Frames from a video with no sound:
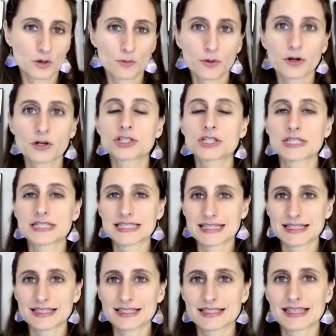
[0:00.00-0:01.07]

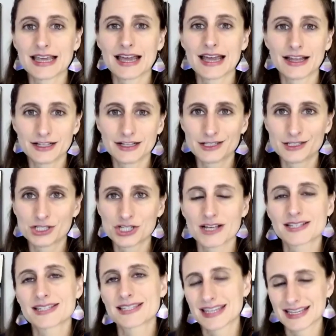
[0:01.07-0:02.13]
purchases and
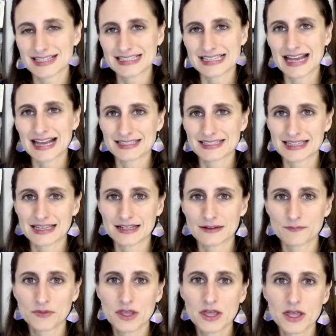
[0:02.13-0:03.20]
adjust things as needed.